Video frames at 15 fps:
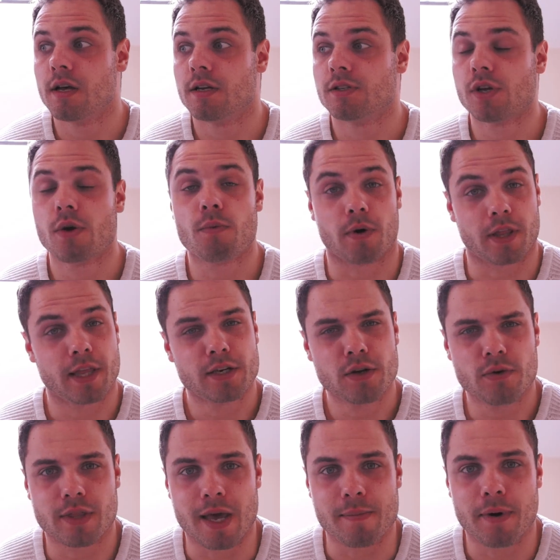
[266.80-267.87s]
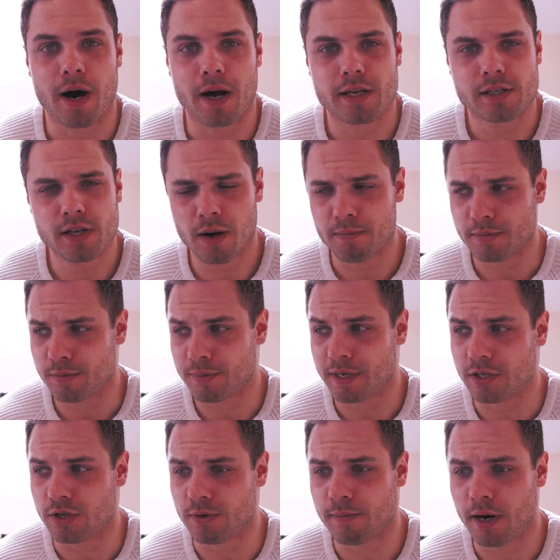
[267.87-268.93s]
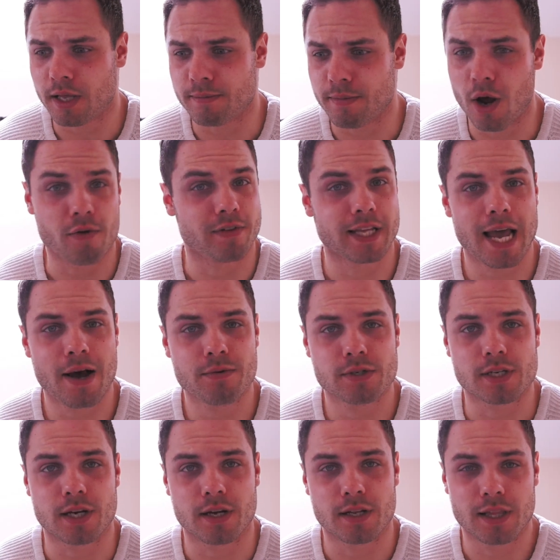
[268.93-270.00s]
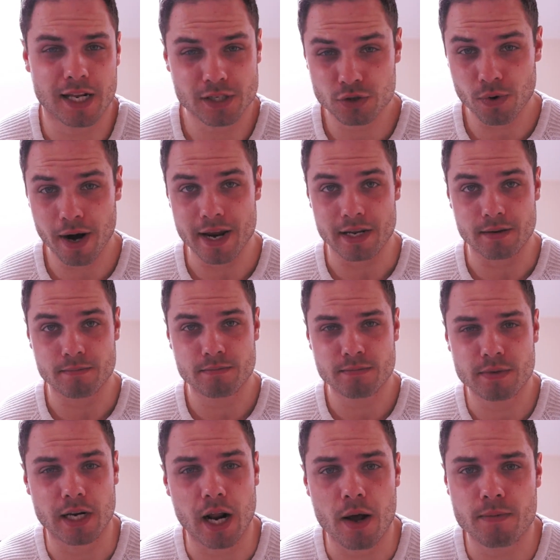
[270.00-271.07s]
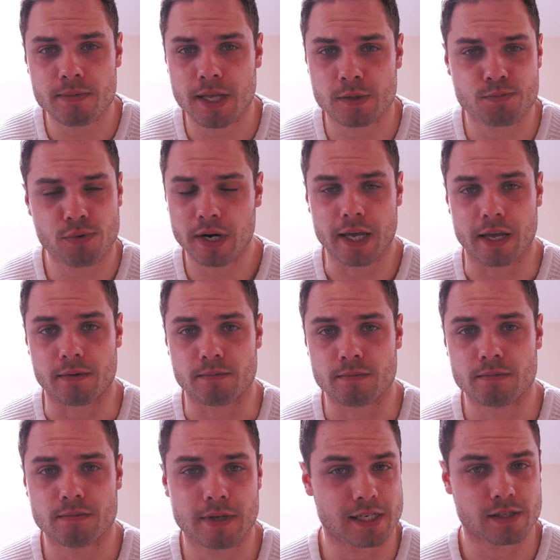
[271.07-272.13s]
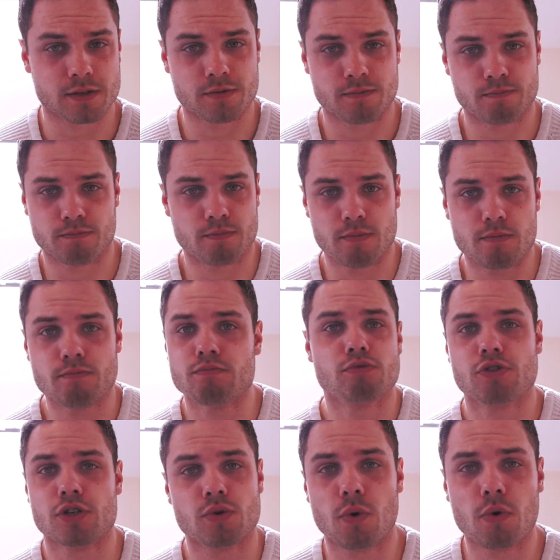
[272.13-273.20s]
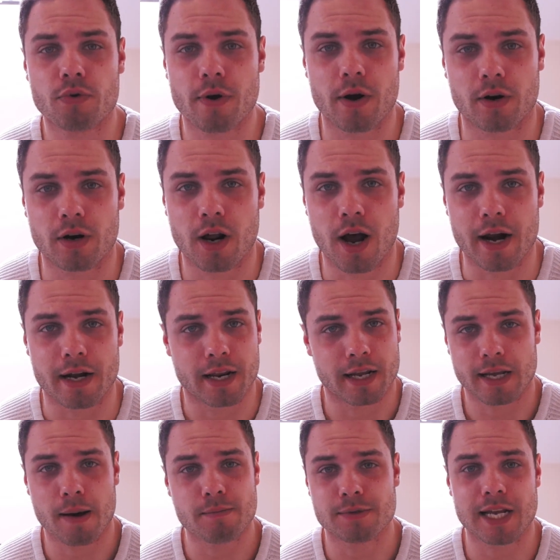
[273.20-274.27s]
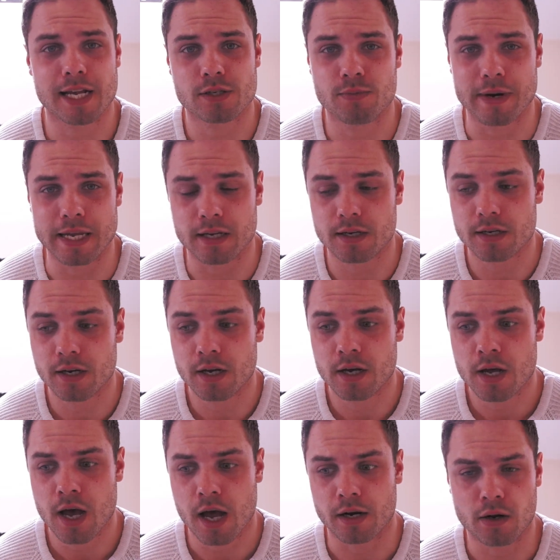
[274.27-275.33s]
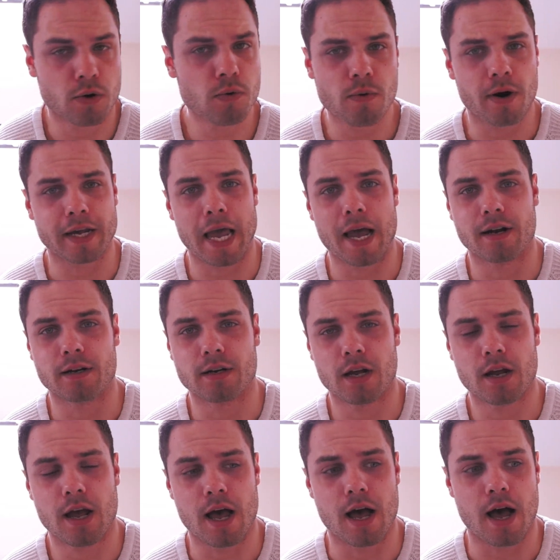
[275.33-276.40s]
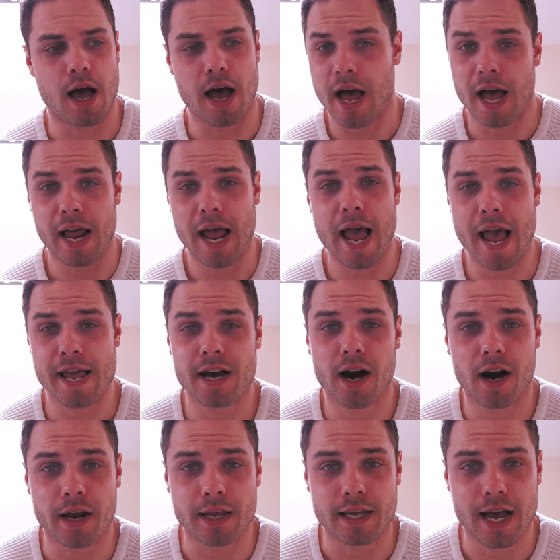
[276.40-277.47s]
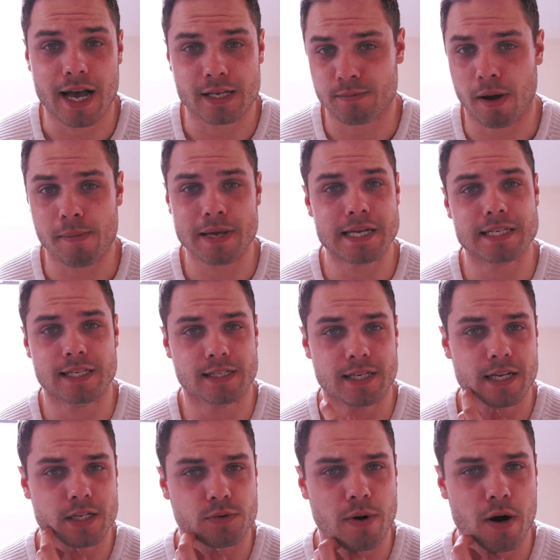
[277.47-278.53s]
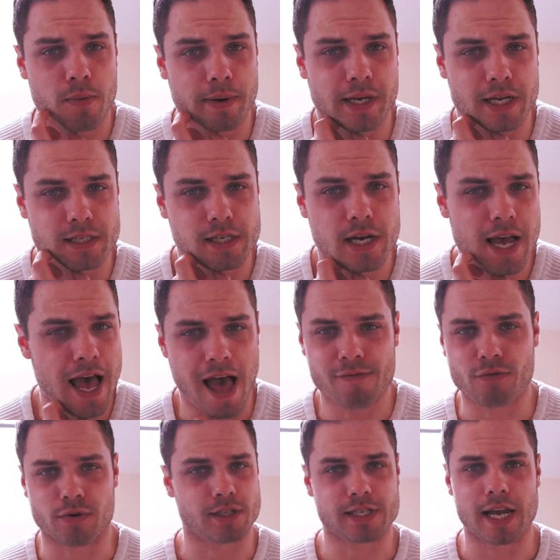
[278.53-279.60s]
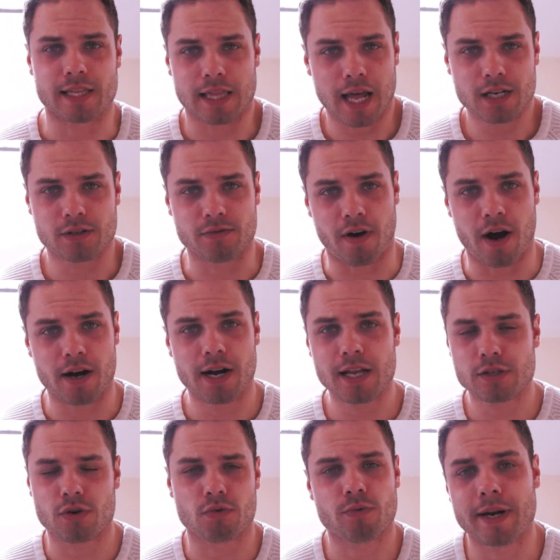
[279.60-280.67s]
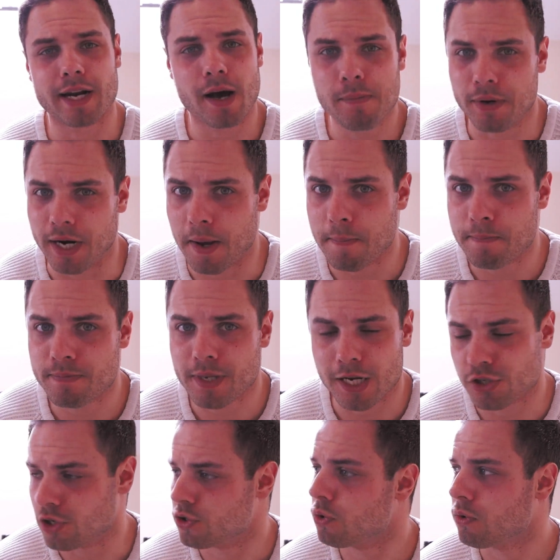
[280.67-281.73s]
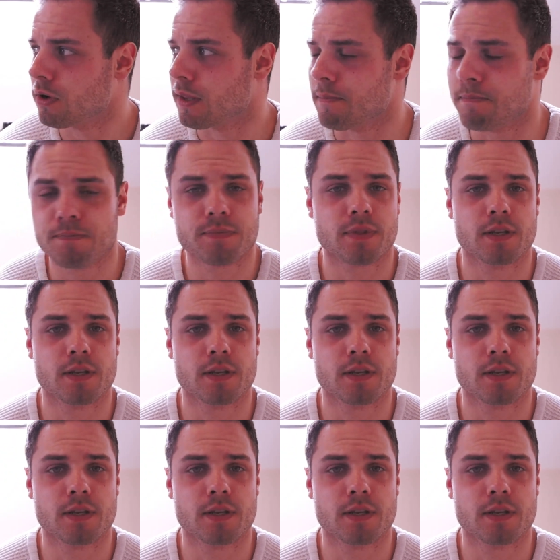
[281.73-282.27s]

So what do? They buy SARMs because you can buy them over the counter. That's great, that's brilliant. It's just order it online, it comes next week. And I'll get an AI as my PCT as well, because everyone's saying that's fine, let's not read up on it, let's just order them.